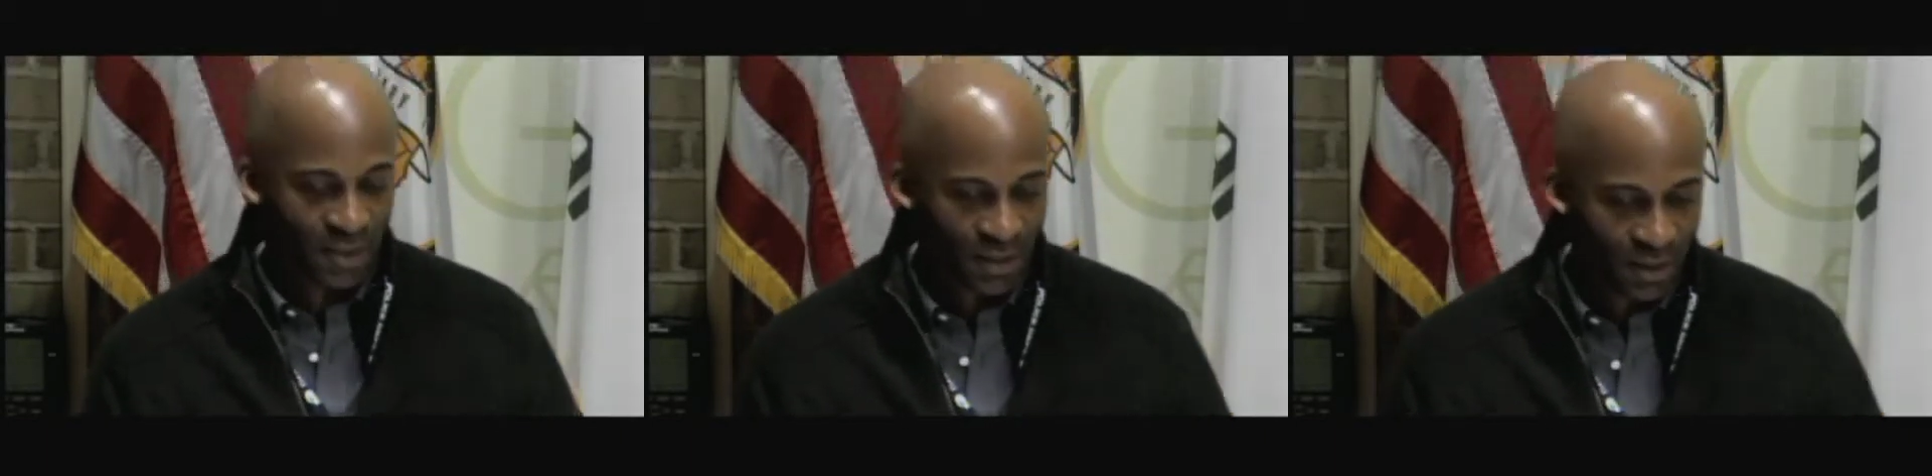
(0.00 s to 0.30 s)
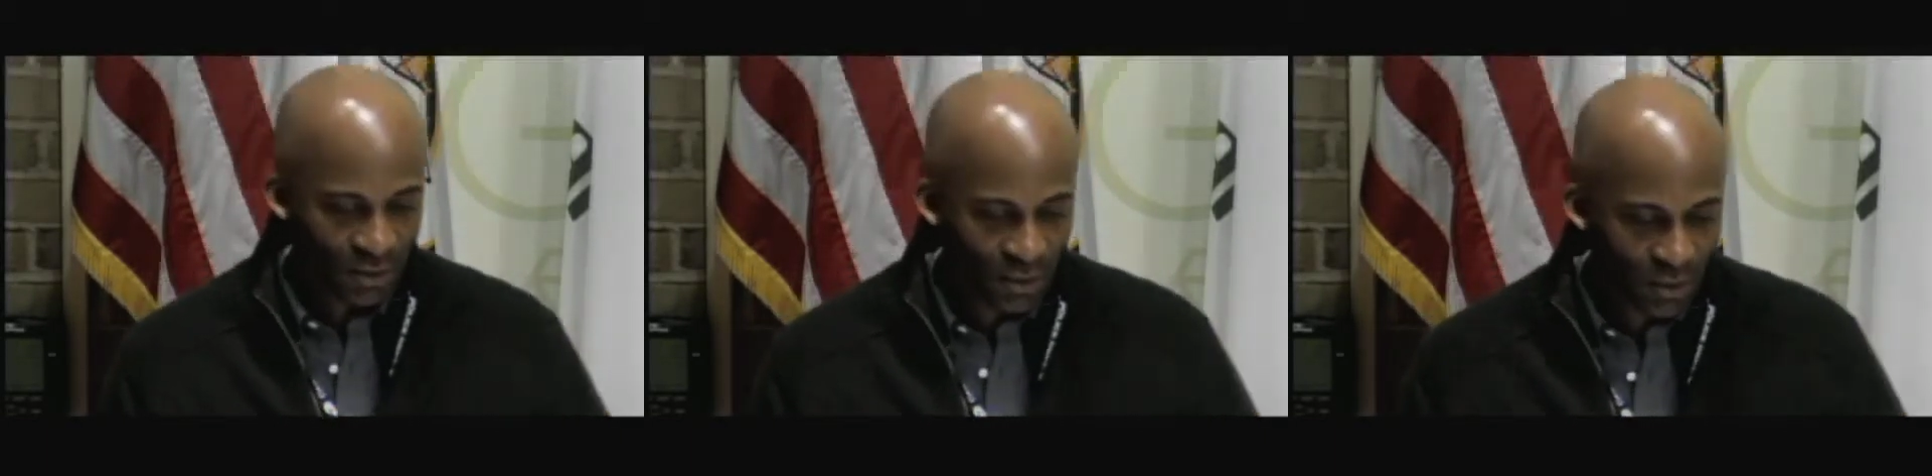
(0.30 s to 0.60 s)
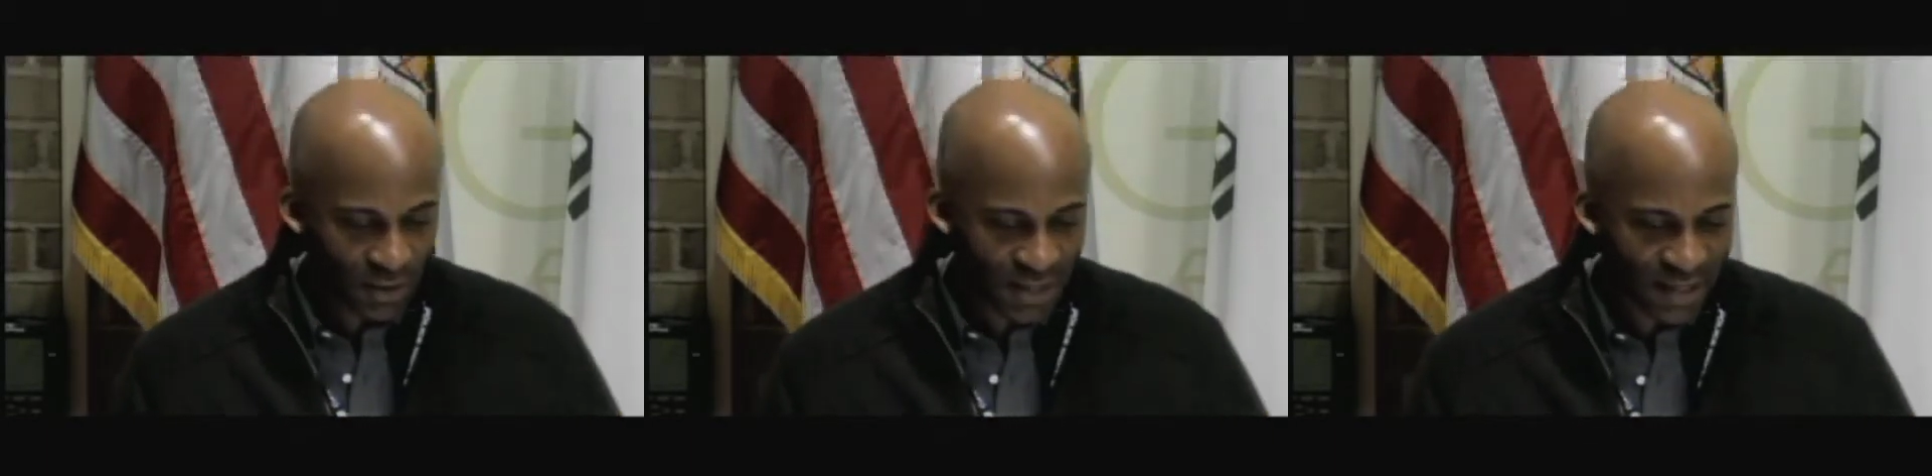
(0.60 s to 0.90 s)
Do
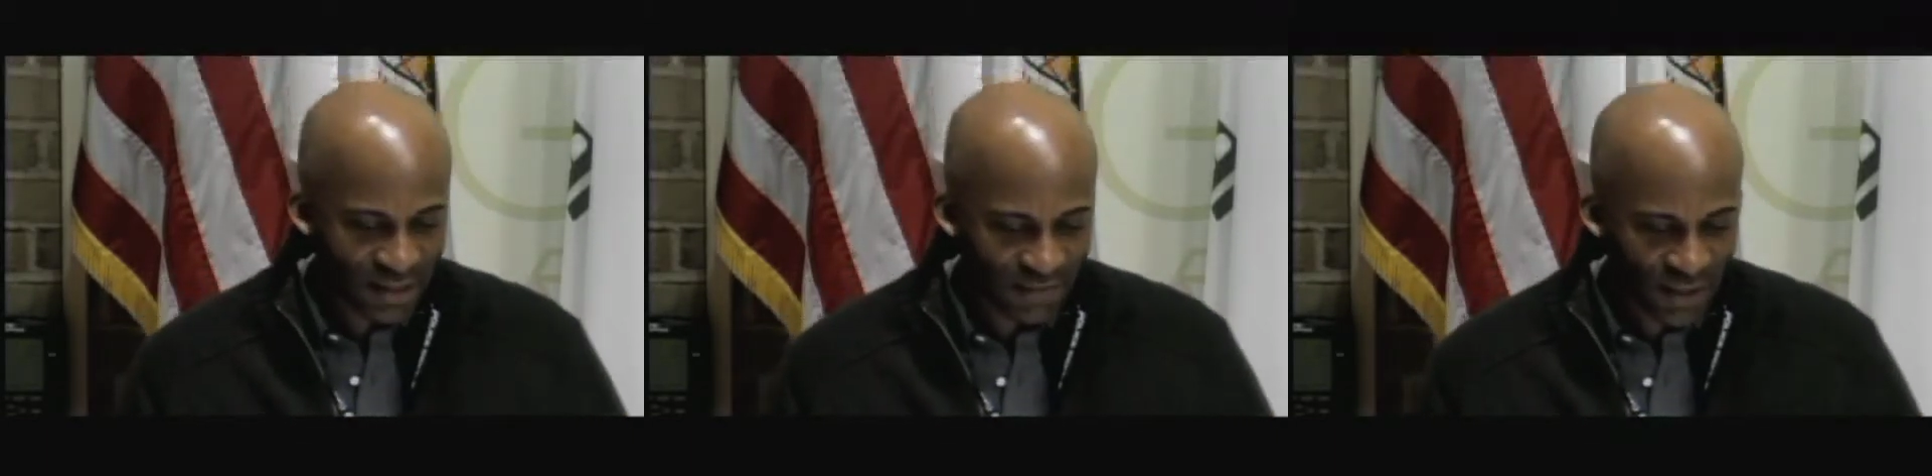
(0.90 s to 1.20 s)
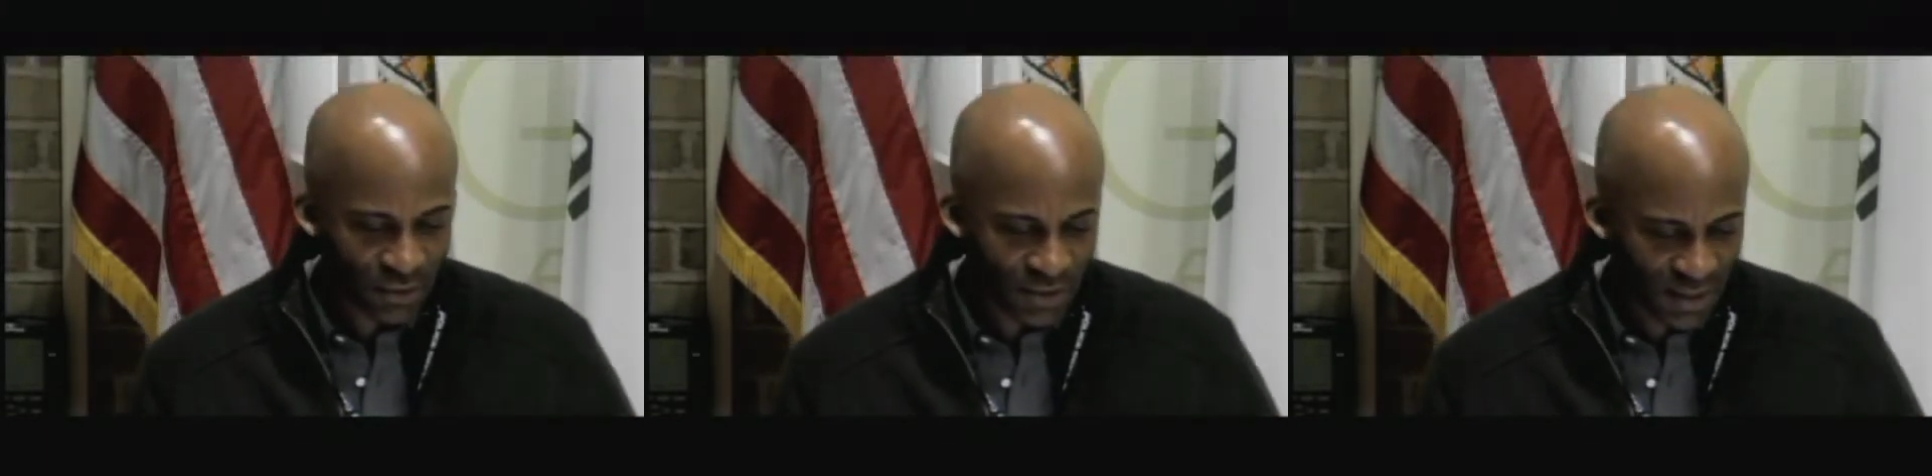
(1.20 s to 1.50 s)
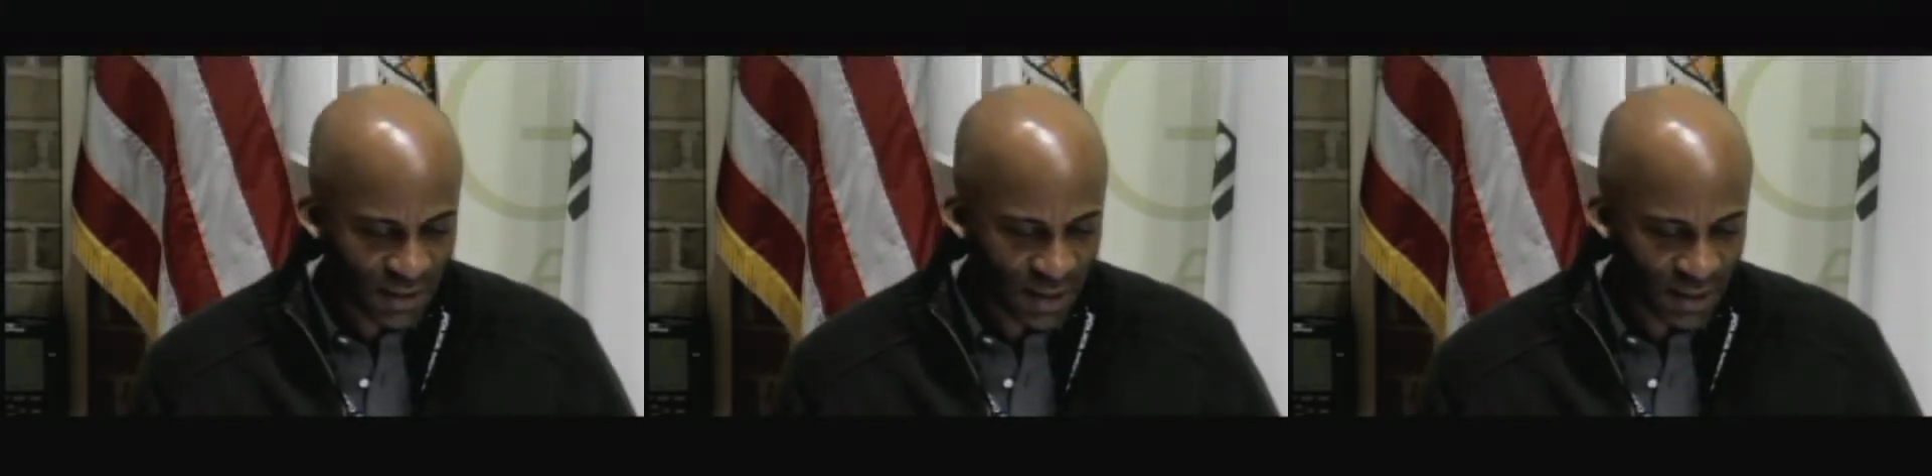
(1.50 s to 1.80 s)
those kinds of interesting
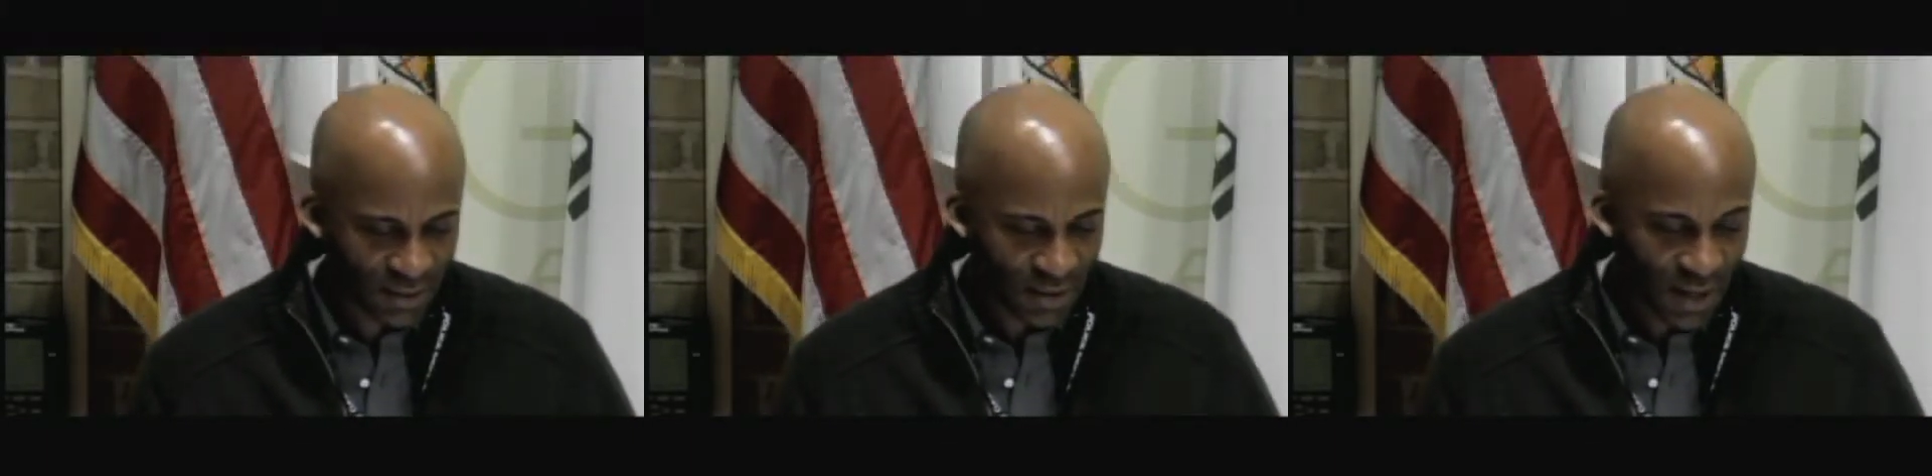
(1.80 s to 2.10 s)
things.